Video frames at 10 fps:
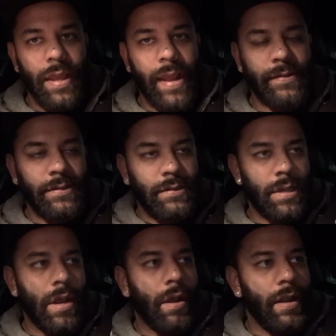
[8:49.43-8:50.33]
it's
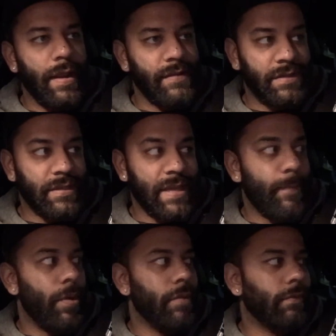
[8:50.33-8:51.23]
you know gonna it's
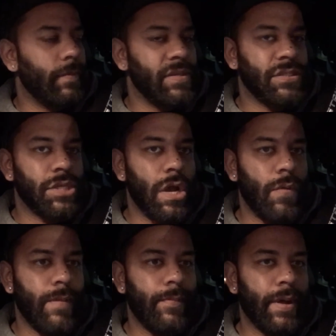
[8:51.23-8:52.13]
December and it's gonna be
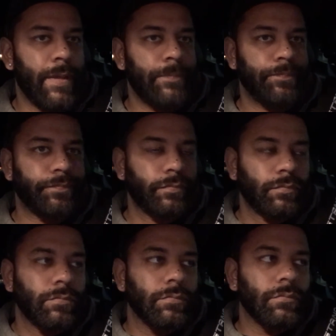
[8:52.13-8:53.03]
snowy. But
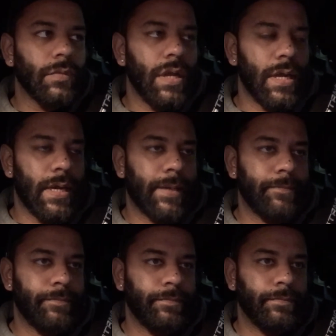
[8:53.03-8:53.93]

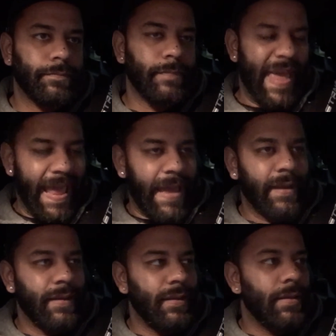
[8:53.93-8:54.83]
um, man,
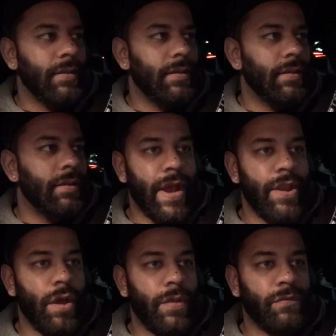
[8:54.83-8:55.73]
I
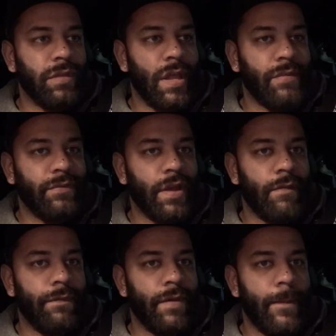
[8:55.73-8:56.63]
know there's a lot of
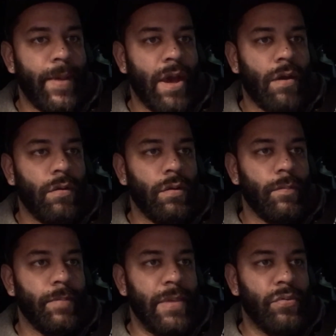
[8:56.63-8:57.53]
stuff about
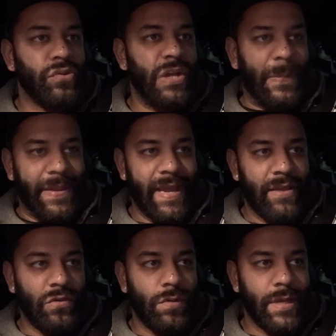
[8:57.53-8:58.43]
people jumping to get
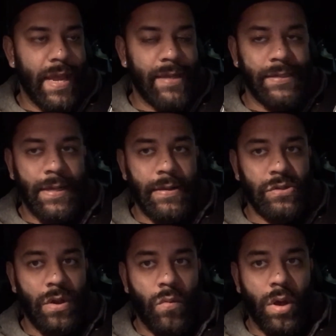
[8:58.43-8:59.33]
the 2018.
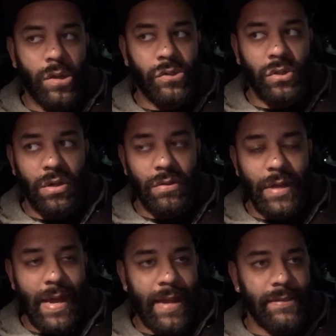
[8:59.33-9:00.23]
So I wanted to show you
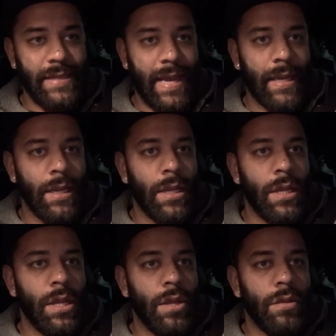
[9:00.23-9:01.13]
guys that
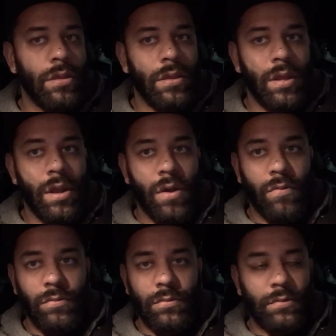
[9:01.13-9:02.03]
you know